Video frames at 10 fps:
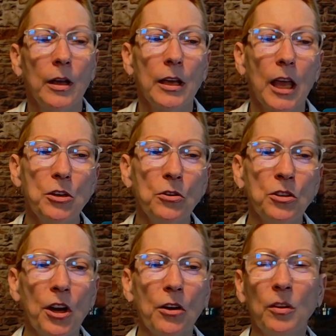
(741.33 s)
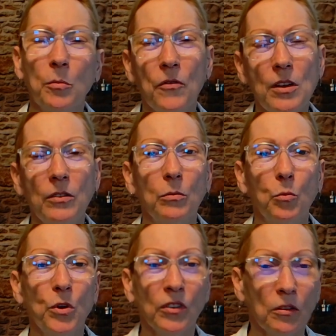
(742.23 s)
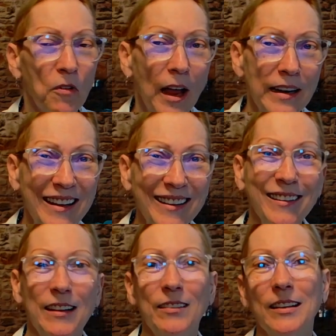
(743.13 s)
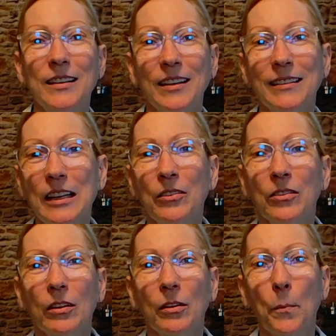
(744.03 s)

Can you share some of these recent findings and statistics?